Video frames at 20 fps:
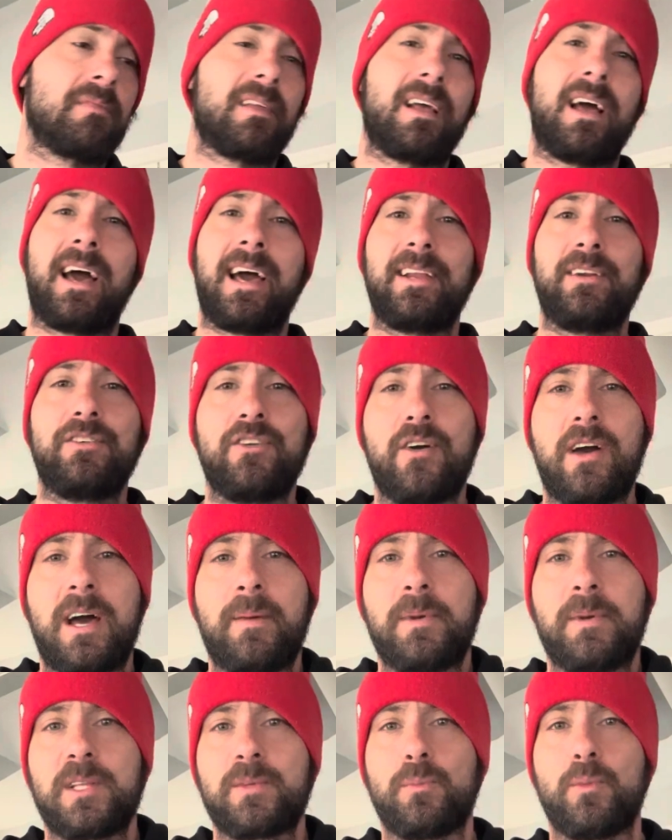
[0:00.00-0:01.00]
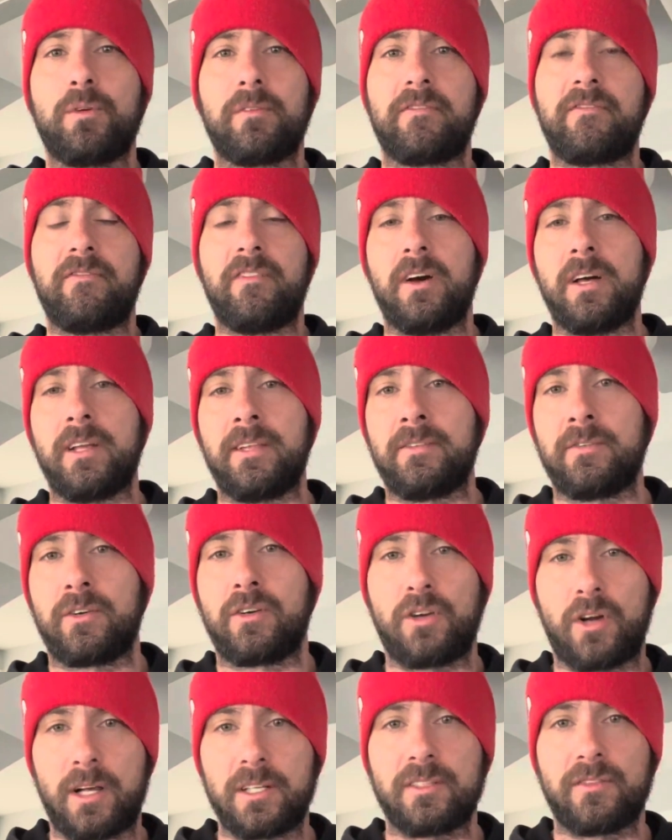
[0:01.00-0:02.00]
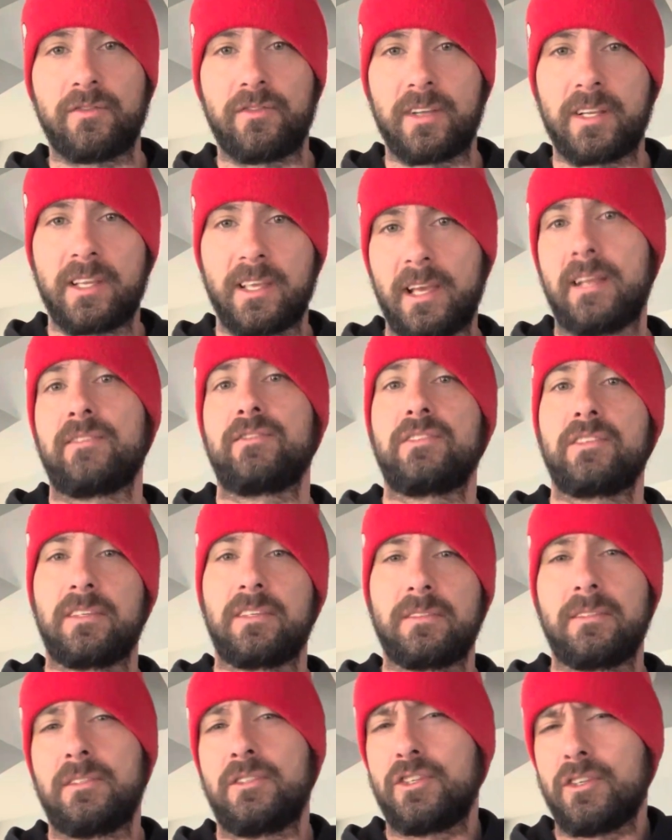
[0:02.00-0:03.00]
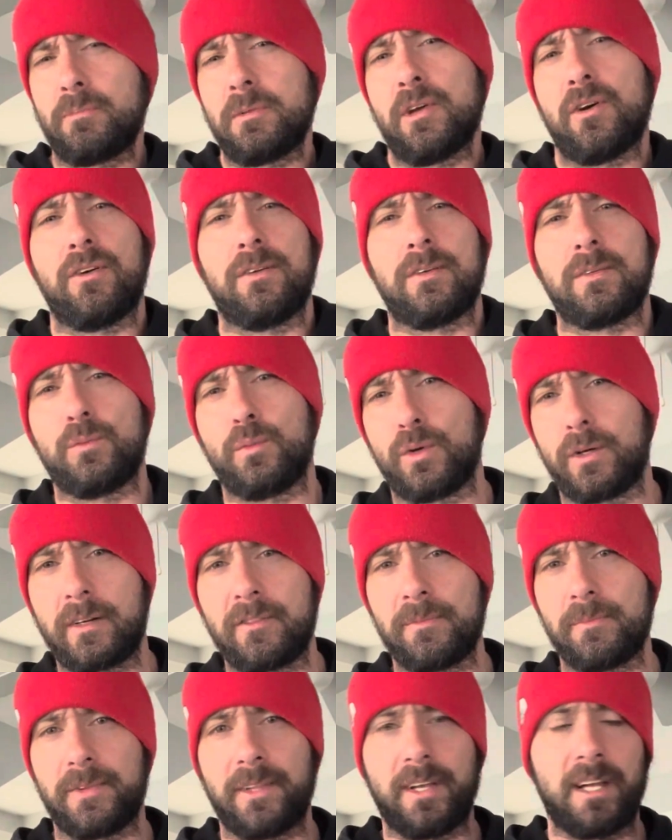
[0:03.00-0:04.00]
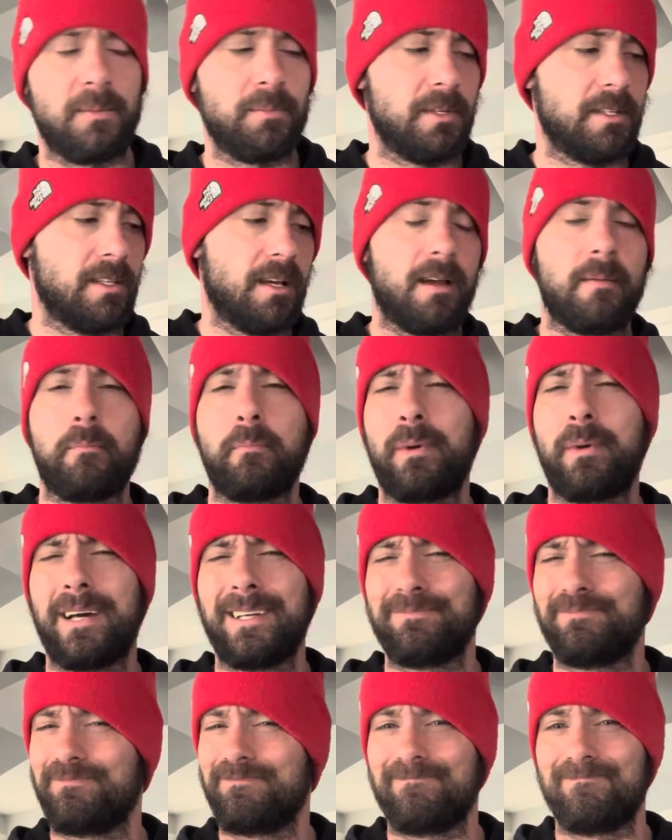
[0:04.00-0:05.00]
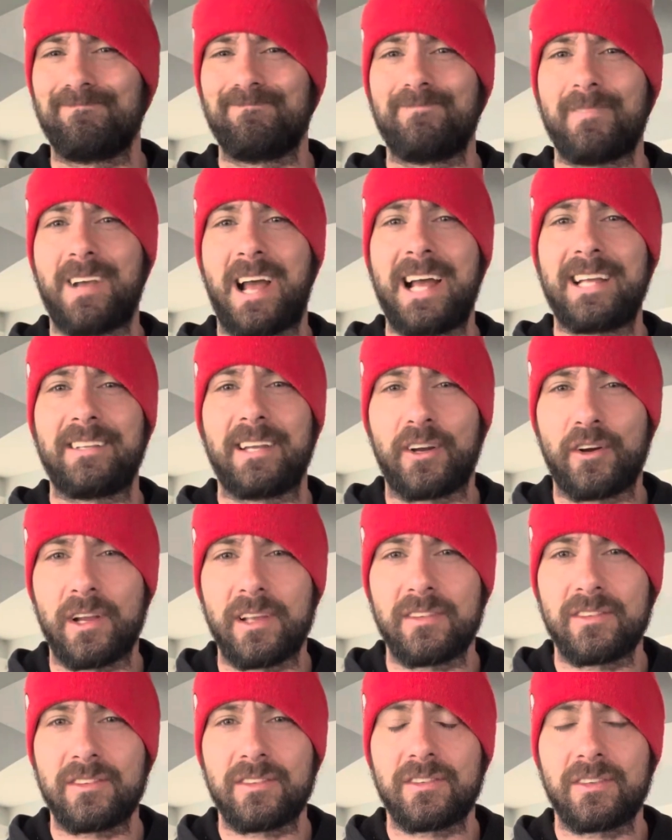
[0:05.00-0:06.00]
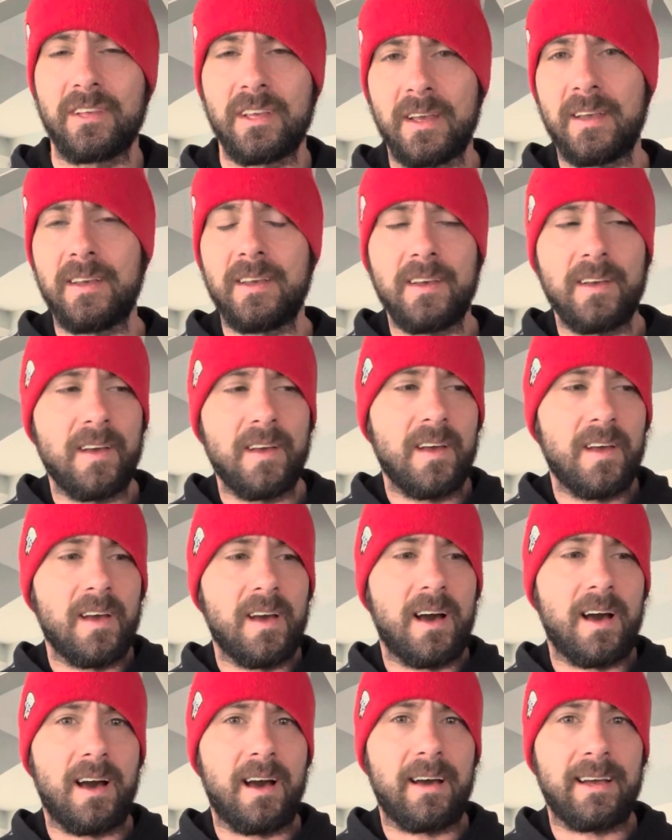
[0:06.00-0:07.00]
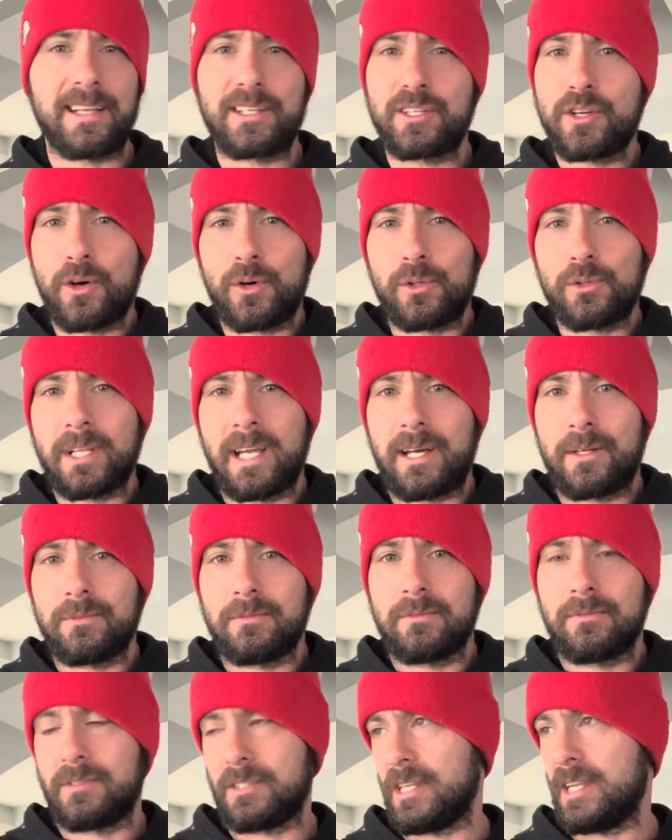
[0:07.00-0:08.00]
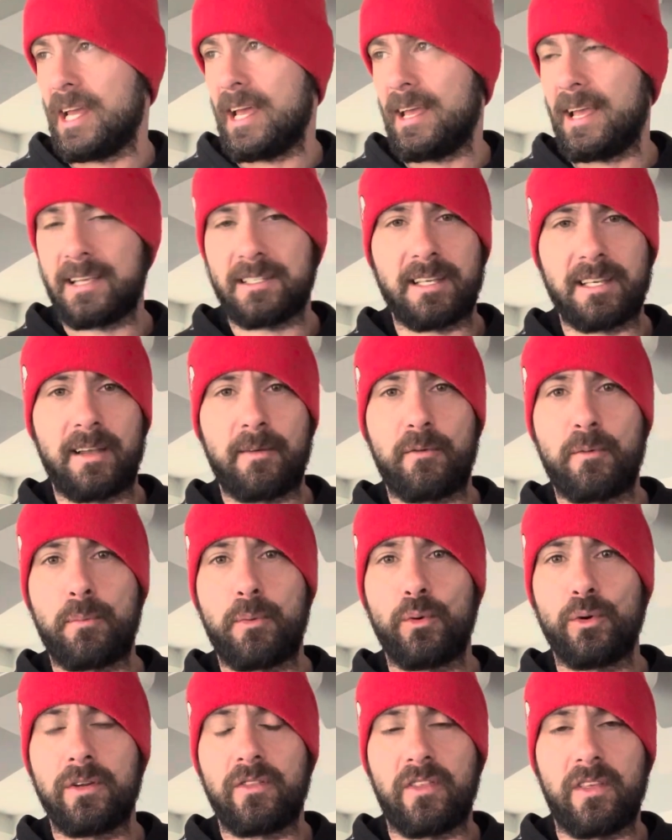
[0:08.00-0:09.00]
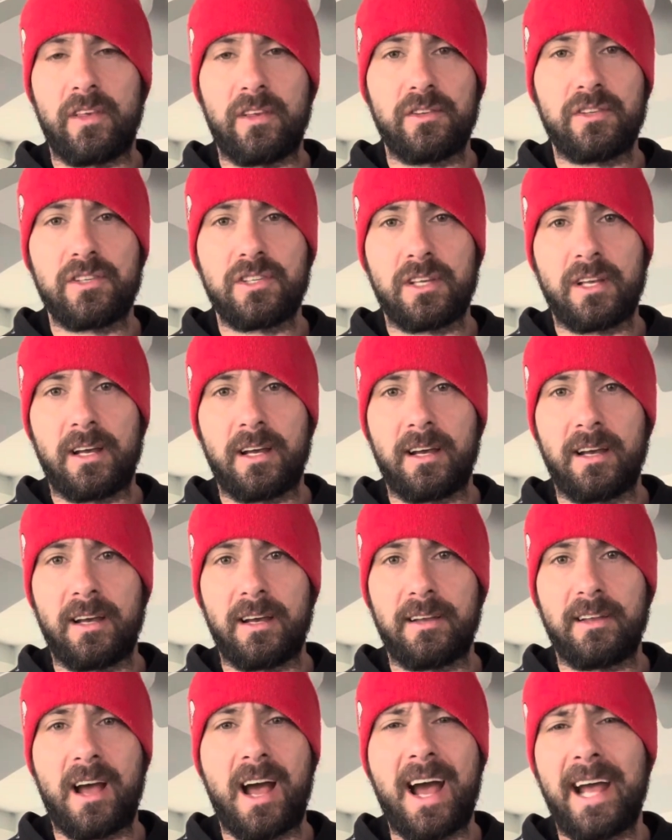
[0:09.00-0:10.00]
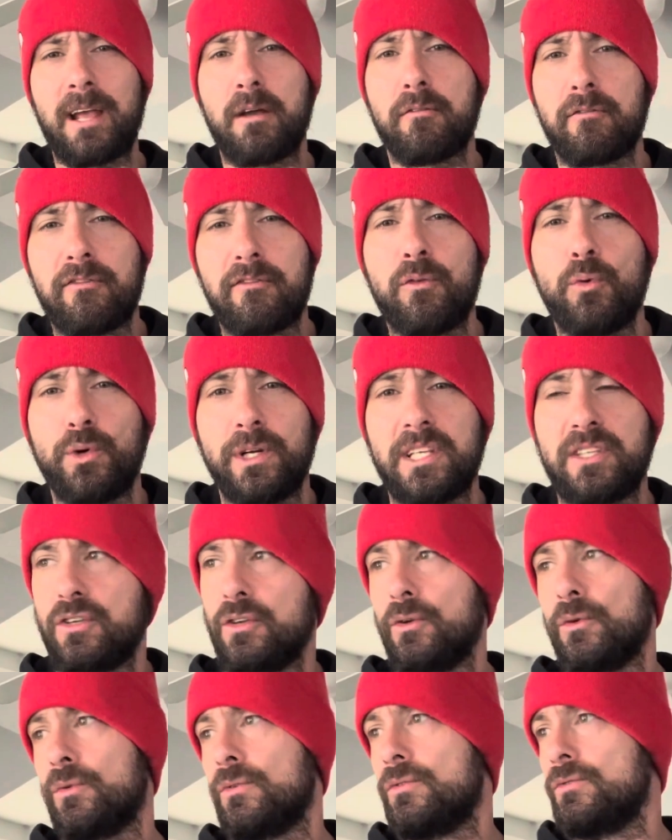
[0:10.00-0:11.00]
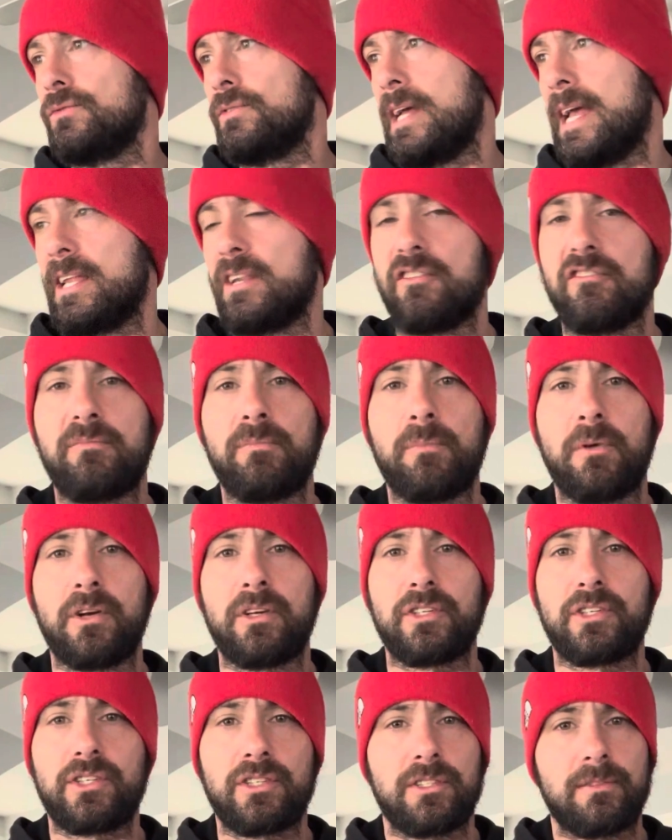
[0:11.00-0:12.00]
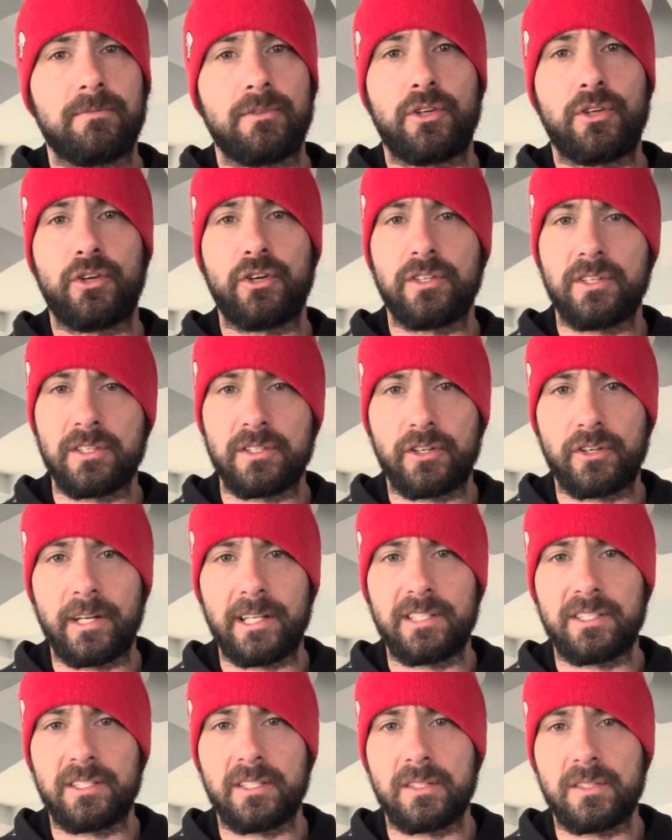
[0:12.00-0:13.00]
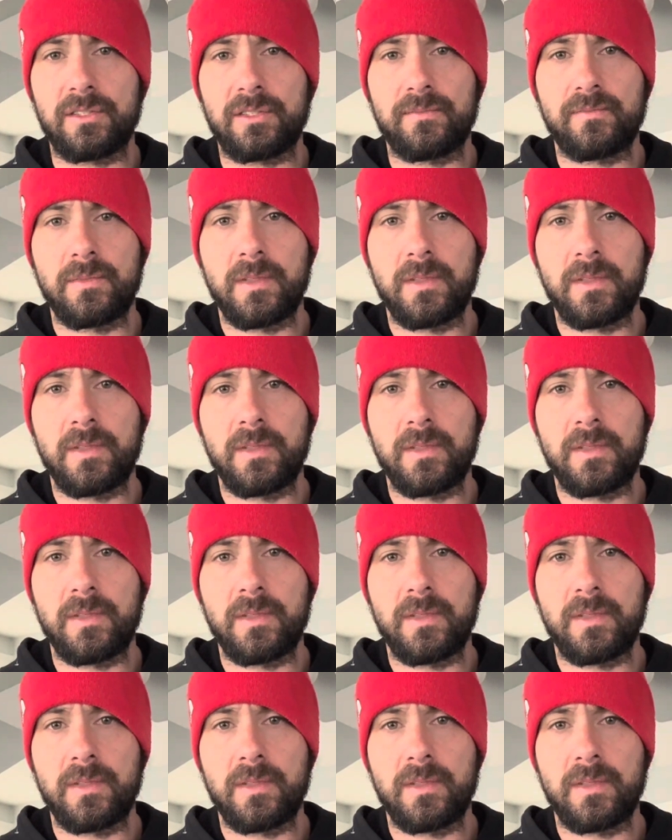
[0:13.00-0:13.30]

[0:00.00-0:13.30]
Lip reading: I don't know how much more fun CrossFit gets because it should be hard work from time to time, but I digress. It's cold out today as I report this. High of 42. End of March. Goodness gracious.